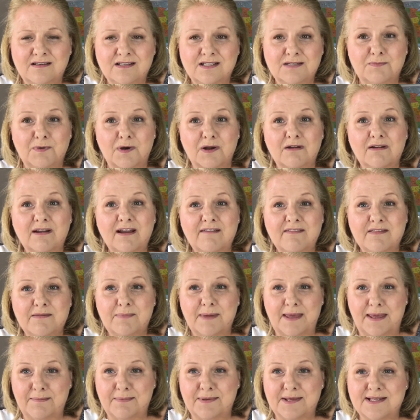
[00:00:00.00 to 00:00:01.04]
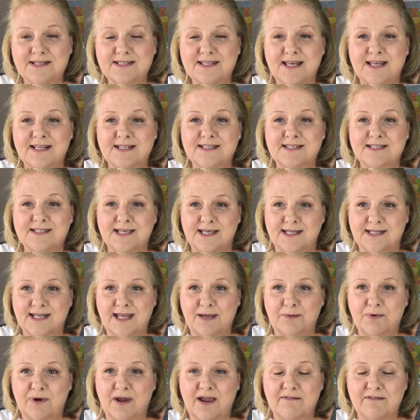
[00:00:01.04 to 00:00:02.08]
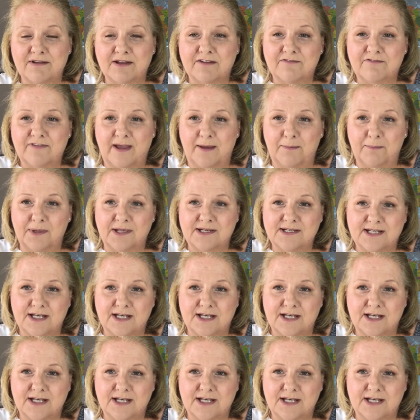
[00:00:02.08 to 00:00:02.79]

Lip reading: Tomorrow I have the babies, and Sunday we're having a family